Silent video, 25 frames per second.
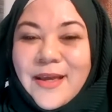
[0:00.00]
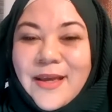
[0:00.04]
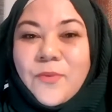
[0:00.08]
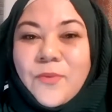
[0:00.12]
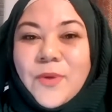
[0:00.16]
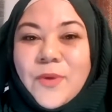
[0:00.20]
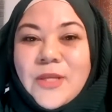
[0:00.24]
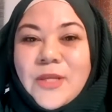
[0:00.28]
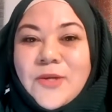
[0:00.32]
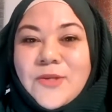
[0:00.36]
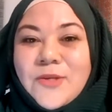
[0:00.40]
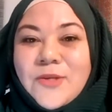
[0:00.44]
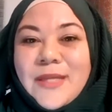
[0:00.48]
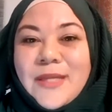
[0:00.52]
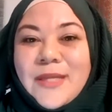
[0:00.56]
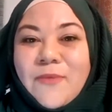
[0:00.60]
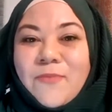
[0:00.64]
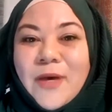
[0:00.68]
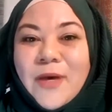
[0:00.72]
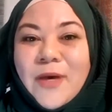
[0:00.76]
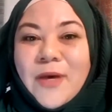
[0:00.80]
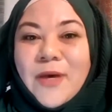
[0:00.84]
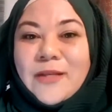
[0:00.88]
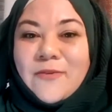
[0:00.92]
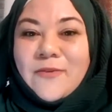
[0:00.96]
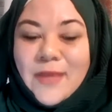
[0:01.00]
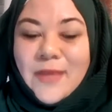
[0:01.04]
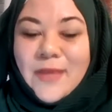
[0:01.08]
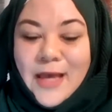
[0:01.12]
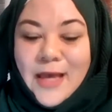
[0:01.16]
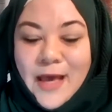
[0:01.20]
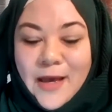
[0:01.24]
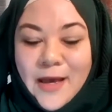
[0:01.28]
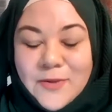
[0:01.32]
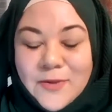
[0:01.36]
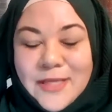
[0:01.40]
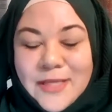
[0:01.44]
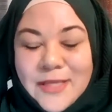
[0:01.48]
When you step out of the
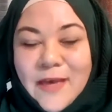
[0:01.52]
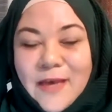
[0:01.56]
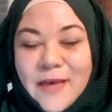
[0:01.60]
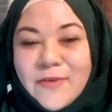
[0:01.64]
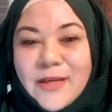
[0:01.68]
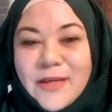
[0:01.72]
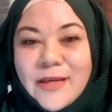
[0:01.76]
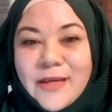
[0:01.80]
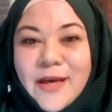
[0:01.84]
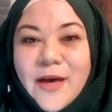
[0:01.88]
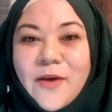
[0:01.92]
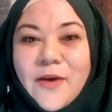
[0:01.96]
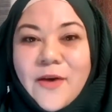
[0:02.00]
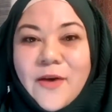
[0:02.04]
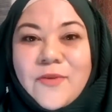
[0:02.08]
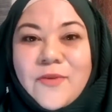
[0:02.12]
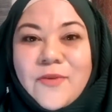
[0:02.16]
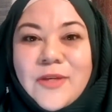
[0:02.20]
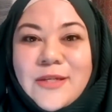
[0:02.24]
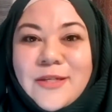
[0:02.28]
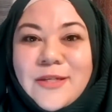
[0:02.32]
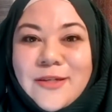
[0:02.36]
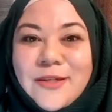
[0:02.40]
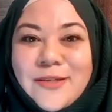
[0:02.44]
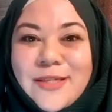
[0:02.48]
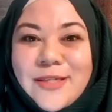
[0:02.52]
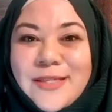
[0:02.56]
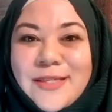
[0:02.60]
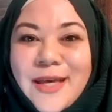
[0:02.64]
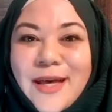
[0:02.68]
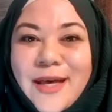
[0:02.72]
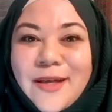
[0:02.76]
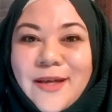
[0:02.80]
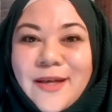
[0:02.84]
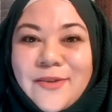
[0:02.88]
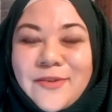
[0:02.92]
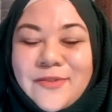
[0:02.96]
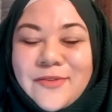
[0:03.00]
house, having covered
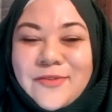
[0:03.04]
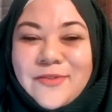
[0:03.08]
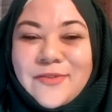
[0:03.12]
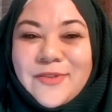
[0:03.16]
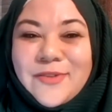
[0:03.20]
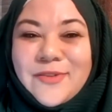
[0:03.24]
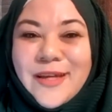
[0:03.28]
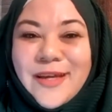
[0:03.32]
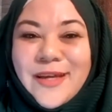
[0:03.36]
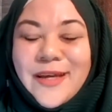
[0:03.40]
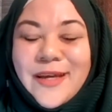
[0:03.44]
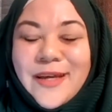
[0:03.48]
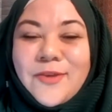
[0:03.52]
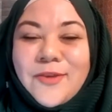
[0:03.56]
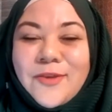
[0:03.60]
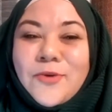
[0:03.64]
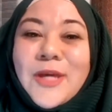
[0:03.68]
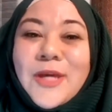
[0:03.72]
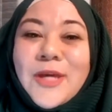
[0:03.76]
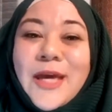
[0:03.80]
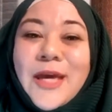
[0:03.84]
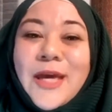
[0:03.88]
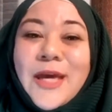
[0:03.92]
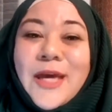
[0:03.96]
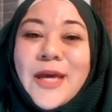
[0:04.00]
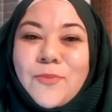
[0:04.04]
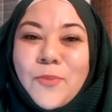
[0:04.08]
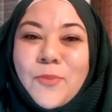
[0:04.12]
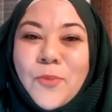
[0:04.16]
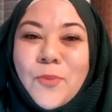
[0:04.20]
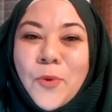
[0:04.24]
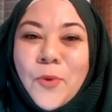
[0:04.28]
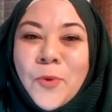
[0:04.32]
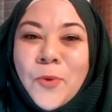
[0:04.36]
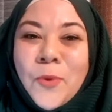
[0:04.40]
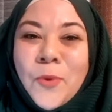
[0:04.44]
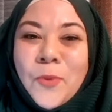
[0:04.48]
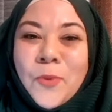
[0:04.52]
yourself, you carry
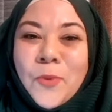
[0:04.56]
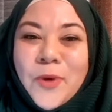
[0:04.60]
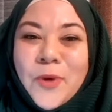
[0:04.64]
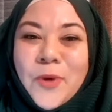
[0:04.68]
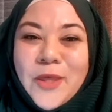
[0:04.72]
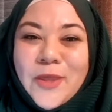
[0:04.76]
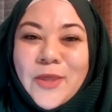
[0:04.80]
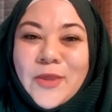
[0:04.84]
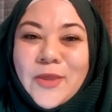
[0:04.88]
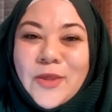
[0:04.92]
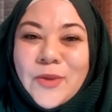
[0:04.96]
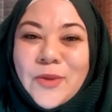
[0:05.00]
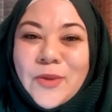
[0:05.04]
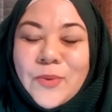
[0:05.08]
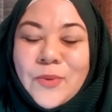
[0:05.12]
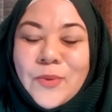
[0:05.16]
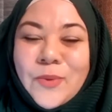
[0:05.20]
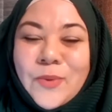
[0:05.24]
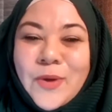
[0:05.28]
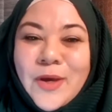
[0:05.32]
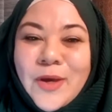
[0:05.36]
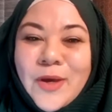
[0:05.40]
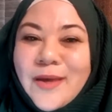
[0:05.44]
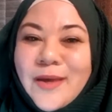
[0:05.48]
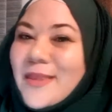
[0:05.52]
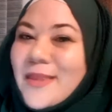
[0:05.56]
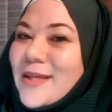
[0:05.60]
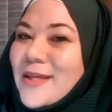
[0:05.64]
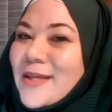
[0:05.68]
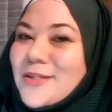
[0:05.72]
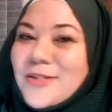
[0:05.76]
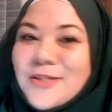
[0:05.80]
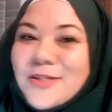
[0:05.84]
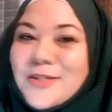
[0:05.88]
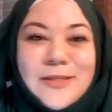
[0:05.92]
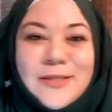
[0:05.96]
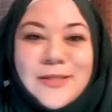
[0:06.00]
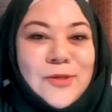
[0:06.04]
more with you than
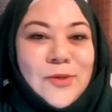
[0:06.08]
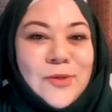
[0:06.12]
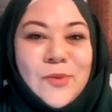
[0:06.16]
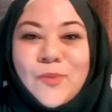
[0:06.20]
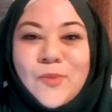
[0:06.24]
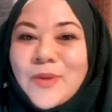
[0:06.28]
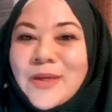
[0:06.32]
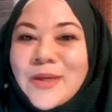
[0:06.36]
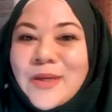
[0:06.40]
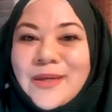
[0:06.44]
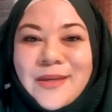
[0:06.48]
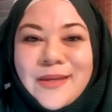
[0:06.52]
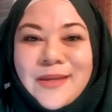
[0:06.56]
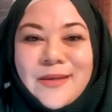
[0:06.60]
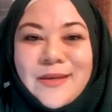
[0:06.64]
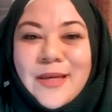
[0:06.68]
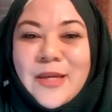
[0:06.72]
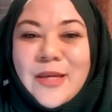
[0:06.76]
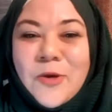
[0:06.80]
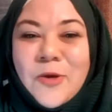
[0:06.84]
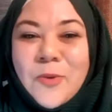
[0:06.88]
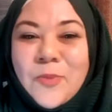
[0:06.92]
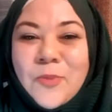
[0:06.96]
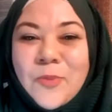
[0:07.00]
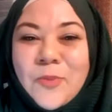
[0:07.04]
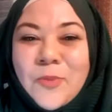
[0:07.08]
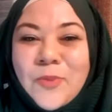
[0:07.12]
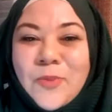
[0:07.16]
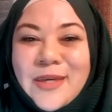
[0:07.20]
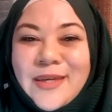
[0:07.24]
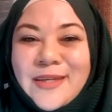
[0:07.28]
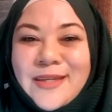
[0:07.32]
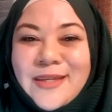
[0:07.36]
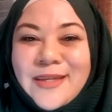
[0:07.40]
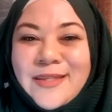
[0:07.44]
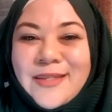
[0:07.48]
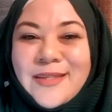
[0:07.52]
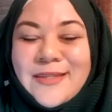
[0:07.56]
just your
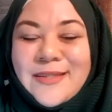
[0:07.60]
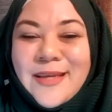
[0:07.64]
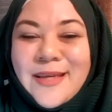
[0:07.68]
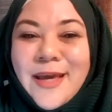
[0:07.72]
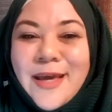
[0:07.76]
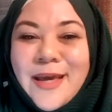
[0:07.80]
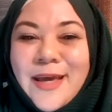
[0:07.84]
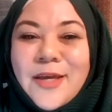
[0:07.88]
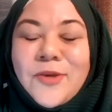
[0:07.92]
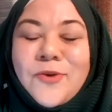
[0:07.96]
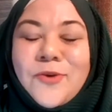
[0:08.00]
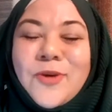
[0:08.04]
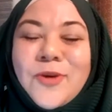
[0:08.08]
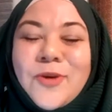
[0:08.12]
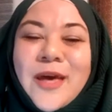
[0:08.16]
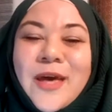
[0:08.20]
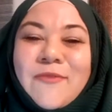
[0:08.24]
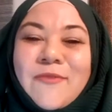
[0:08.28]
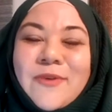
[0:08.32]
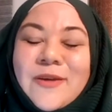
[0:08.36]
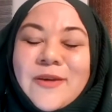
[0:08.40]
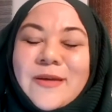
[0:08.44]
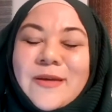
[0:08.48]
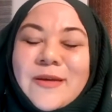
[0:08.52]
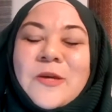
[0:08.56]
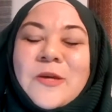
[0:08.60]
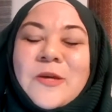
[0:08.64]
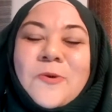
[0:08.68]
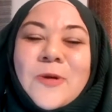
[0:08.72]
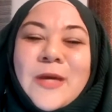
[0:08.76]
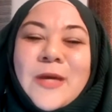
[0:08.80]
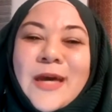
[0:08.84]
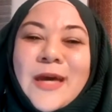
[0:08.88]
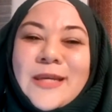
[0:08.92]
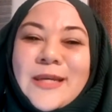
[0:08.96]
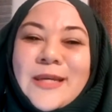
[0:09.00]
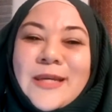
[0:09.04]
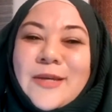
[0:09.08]
appearance. You carry
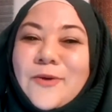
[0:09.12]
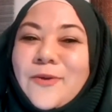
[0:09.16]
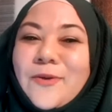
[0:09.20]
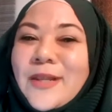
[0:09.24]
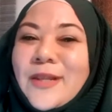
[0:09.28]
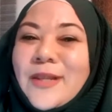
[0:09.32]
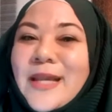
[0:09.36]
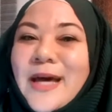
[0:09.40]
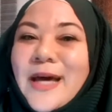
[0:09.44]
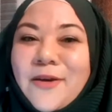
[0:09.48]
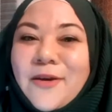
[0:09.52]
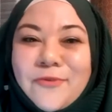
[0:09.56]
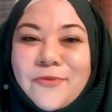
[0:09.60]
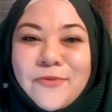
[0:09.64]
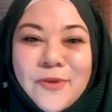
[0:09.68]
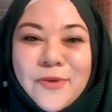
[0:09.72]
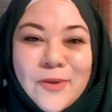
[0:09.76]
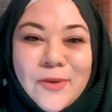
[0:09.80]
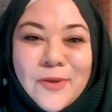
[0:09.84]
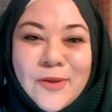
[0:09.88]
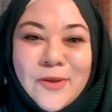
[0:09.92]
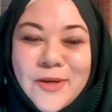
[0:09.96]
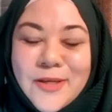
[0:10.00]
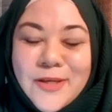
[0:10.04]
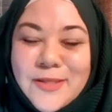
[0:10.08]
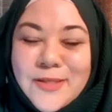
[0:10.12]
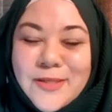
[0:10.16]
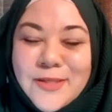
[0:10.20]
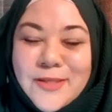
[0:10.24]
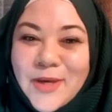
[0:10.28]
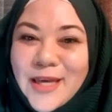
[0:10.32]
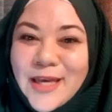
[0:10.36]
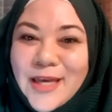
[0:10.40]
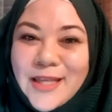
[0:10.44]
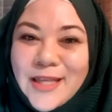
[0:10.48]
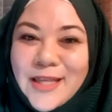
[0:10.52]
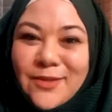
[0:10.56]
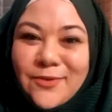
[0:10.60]
your love for Allah
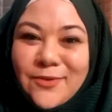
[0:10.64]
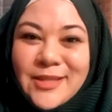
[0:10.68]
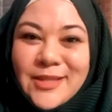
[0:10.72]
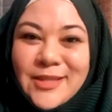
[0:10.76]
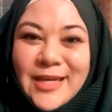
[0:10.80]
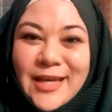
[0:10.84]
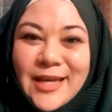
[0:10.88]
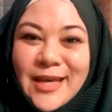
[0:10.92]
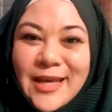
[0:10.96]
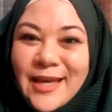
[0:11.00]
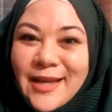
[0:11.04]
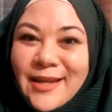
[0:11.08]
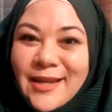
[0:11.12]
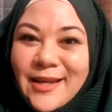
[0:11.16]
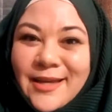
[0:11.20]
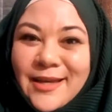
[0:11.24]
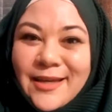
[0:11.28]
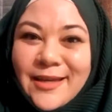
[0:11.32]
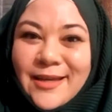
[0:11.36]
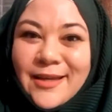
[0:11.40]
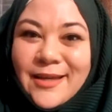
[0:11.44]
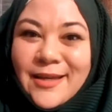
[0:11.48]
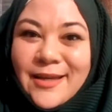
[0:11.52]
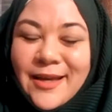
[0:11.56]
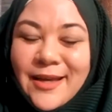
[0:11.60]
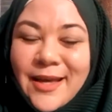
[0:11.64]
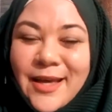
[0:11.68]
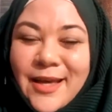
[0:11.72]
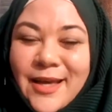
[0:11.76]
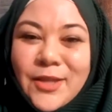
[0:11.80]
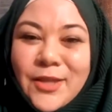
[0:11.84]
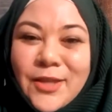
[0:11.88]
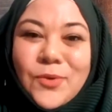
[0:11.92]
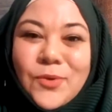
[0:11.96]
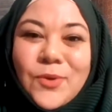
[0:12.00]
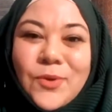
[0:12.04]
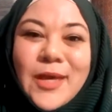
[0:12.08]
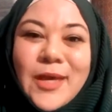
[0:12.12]
subhanahu wa ta'ala.
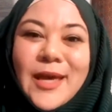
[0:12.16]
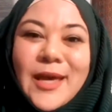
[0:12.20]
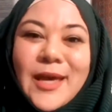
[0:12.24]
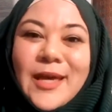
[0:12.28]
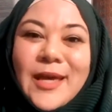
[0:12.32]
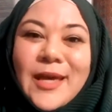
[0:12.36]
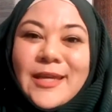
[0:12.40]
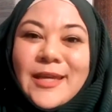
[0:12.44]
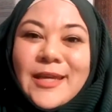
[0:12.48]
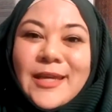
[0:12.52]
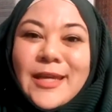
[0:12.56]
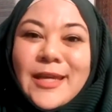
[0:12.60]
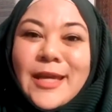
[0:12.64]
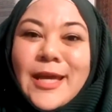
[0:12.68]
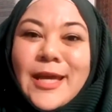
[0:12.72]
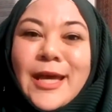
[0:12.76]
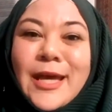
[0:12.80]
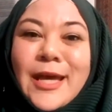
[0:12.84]
You carry